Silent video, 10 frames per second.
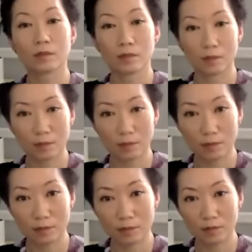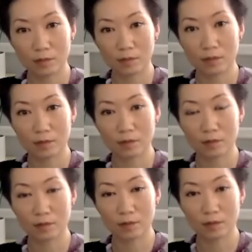
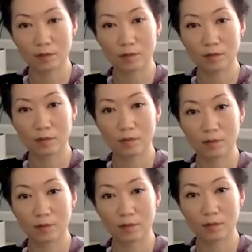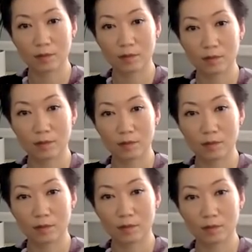
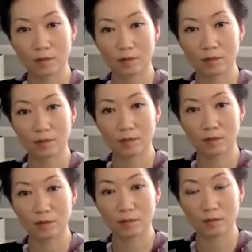No words are spoken by the person on screen.